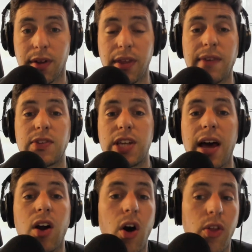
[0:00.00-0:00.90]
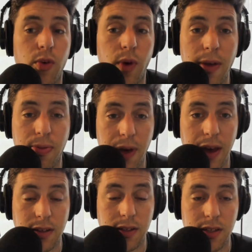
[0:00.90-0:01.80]
They've said all the right
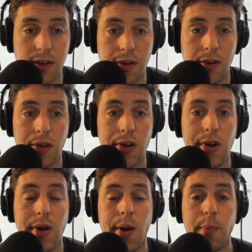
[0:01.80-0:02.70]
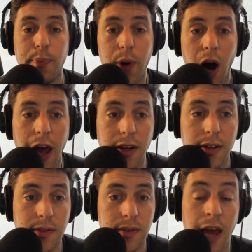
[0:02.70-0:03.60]
things, but,
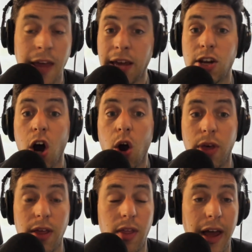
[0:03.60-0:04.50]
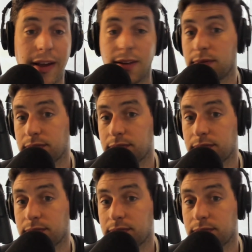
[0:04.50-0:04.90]
and they know that, like,